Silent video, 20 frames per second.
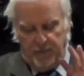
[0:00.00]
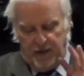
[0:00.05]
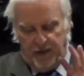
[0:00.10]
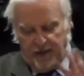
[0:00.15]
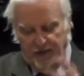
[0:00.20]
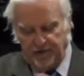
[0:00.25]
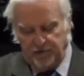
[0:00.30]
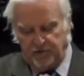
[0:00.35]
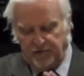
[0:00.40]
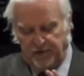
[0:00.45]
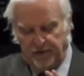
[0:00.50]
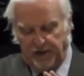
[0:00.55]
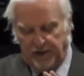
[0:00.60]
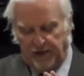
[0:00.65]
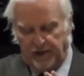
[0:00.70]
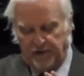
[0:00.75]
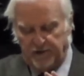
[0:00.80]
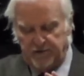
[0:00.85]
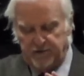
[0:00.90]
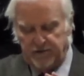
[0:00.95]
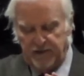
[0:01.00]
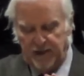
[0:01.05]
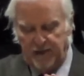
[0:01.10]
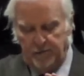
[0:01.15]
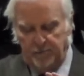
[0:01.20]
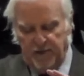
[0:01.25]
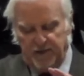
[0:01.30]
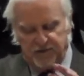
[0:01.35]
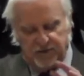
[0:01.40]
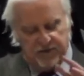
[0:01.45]
other things, and it
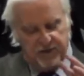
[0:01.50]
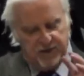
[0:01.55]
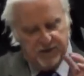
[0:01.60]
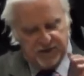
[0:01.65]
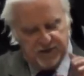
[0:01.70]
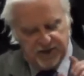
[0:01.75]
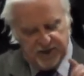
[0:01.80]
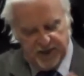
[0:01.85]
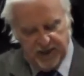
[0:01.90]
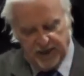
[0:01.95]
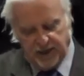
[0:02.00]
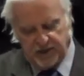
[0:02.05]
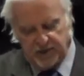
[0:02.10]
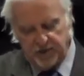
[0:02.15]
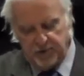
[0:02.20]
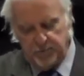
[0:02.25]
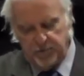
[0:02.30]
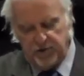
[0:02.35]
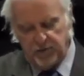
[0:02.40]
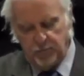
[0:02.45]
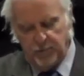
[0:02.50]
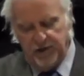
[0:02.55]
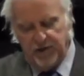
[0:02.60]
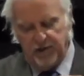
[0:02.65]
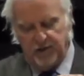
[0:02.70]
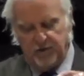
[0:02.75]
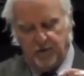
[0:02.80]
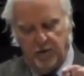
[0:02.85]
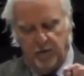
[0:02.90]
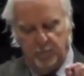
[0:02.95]
makes a distinction between
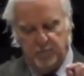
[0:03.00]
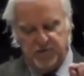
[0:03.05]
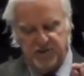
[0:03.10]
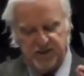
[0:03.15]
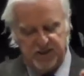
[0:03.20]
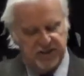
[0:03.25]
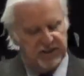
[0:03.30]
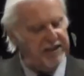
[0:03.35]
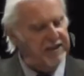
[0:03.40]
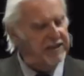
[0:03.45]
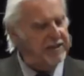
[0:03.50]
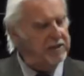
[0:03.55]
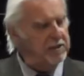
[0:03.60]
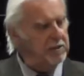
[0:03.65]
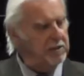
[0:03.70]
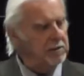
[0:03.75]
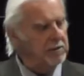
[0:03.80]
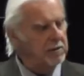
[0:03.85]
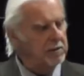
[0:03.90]
the term sin